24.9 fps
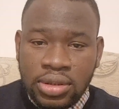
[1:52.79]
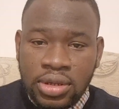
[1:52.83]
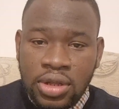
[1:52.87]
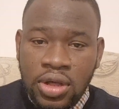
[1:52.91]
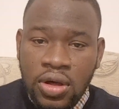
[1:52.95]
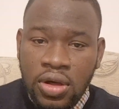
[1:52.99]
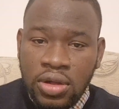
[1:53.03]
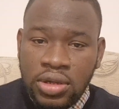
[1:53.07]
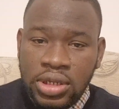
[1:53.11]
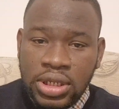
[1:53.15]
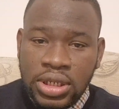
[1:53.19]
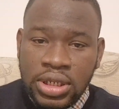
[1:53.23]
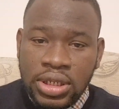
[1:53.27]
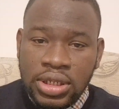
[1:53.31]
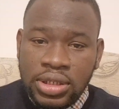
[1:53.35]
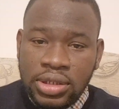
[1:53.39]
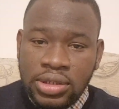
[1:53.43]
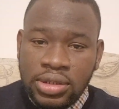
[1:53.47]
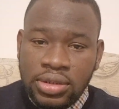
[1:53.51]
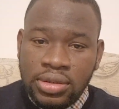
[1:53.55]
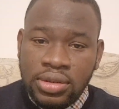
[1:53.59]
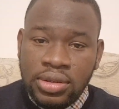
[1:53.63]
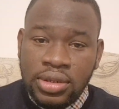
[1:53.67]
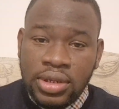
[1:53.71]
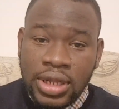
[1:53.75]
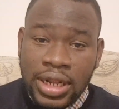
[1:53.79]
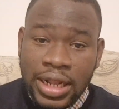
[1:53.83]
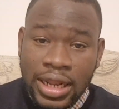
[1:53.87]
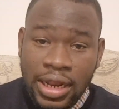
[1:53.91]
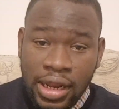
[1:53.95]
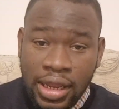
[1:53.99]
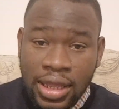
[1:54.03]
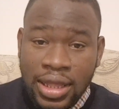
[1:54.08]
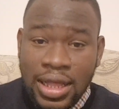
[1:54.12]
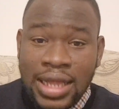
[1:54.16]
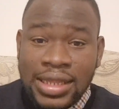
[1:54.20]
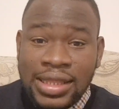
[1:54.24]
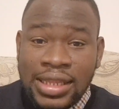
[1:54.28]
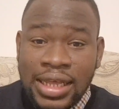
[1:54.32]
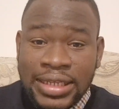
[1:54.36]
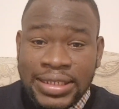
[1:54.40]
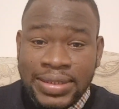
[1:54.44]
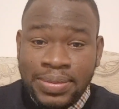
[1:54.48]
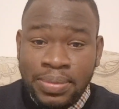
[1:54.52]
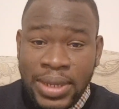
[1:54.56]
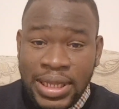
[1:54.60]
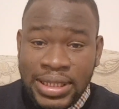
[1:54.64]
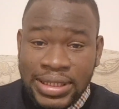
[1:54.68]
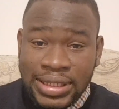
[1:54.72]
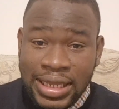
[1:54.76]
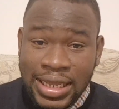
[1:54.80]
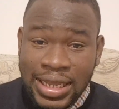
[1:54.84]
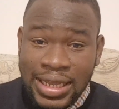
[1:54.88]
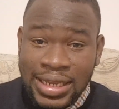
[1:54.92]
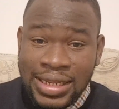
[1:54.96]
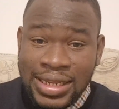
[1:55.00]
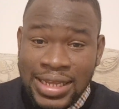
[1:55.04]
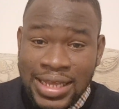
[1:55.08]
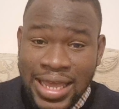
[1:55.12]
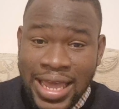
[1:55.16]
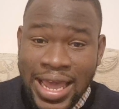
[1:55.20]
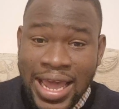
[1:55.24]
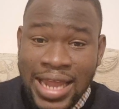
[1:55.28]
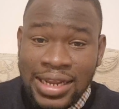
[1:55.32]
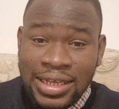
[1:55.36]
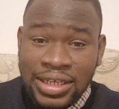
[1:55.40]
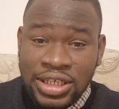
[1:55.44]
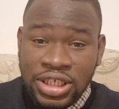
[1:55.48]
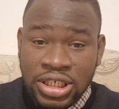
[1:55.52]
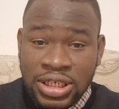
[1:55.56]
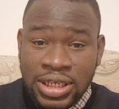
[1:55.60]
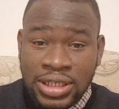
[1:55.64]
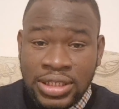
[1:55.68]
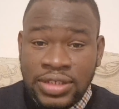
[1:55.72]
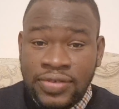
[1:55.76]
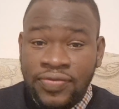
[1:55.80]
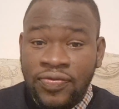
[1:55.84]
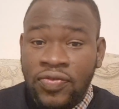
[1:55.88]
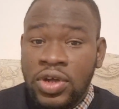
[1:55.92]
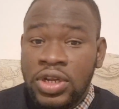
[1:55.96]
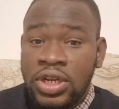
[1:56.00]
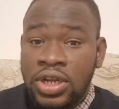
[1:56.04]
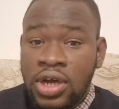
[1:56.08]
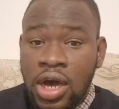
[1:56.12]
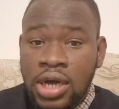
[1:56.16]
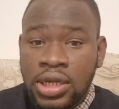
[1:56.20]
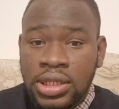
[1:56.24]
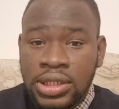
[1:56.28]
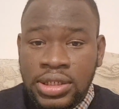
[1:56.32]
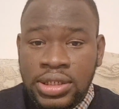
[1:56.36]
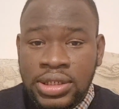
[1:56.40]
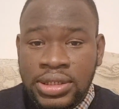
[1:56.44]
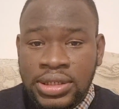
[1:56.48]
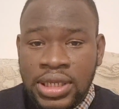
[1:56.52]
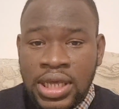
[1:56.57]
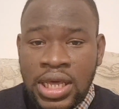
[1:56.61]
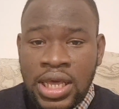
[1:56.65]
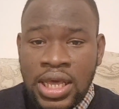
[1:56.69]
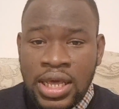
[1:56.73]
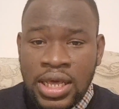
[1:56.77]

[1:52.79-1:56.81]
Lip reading: on clinical attachment in the NHS for doctors.